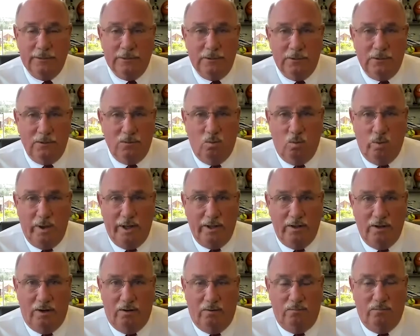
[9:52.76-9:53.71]
we
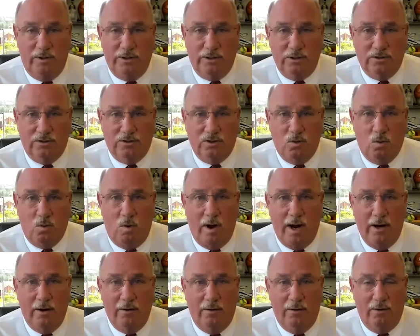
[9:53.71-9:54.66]
don't. We just
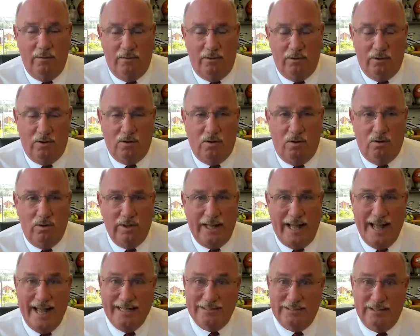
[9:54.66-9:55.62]
acquire, they're called
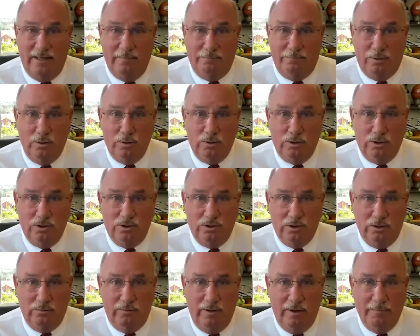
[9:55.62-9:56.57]
asset purchase
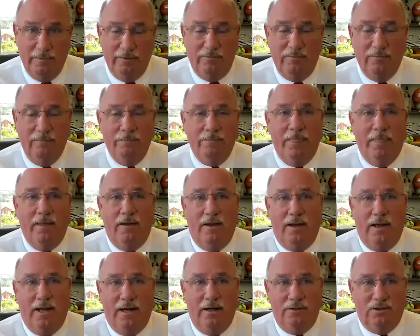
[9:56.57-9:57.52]
agreements.
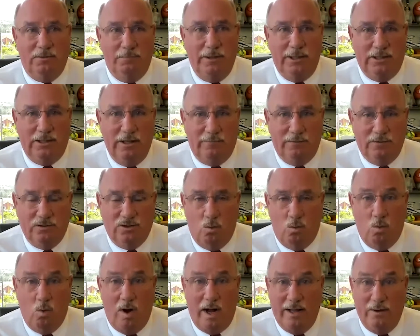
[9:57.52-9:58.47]
And there's a big difference of
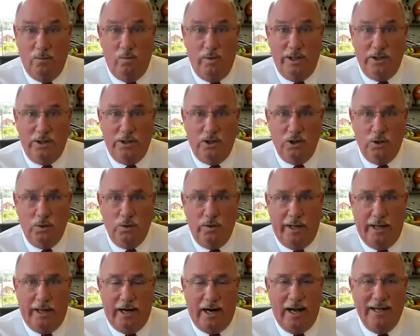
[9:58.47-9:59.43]
why we do
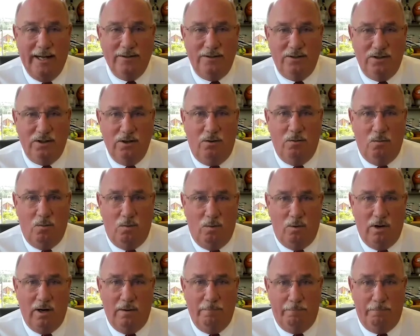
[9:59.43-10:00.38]
that. I don't
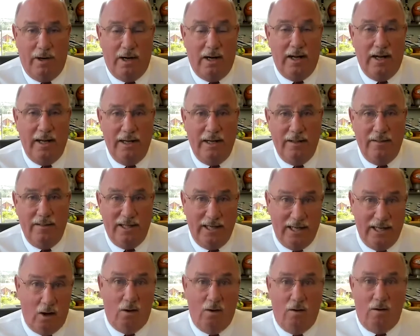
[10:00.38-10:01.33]
want to buy the
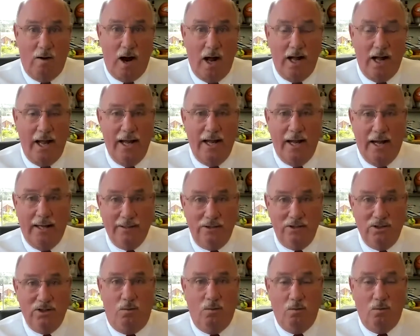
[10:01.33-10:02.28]
RIA. I
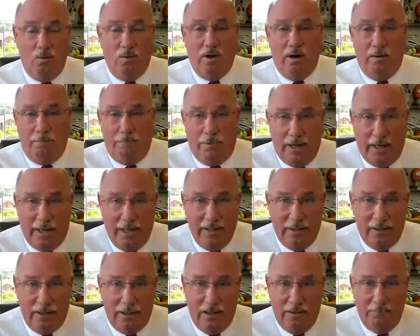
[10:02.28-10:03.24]
don't want to buy the
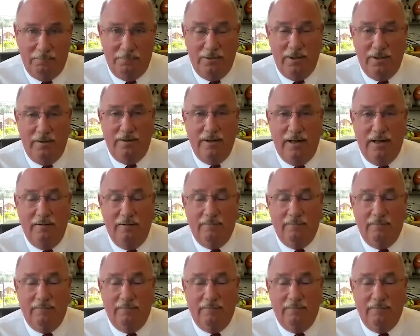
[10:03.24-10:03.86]
company, Dave.